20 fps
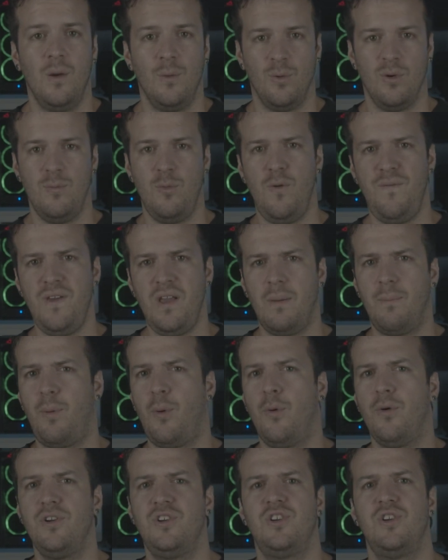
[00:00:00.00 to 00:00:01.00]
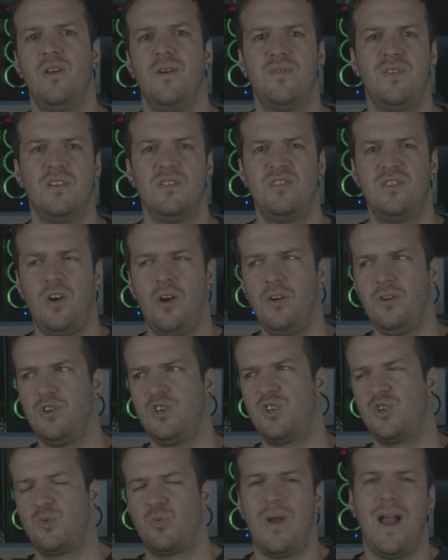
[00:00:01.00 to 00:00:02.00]
removing a portion of the dark
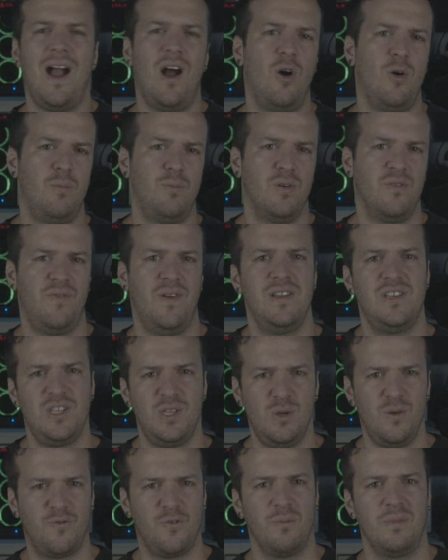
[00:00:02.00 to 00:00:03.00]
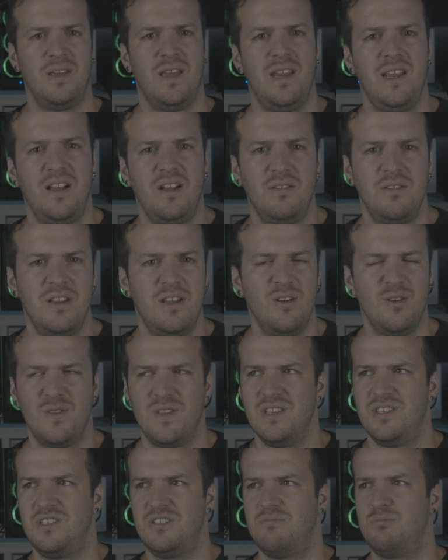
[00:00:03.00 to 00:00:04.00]
shroud, preventing you from getting near
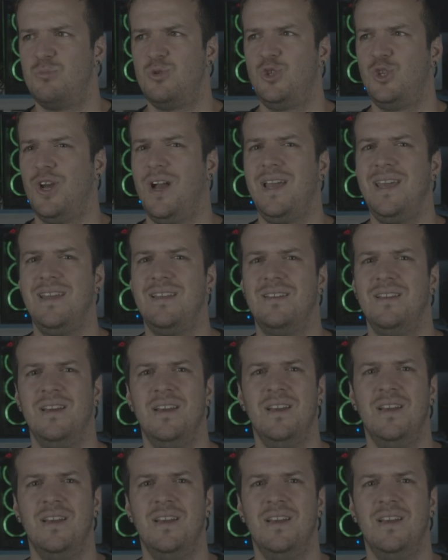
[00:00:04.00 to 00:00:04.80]
this giant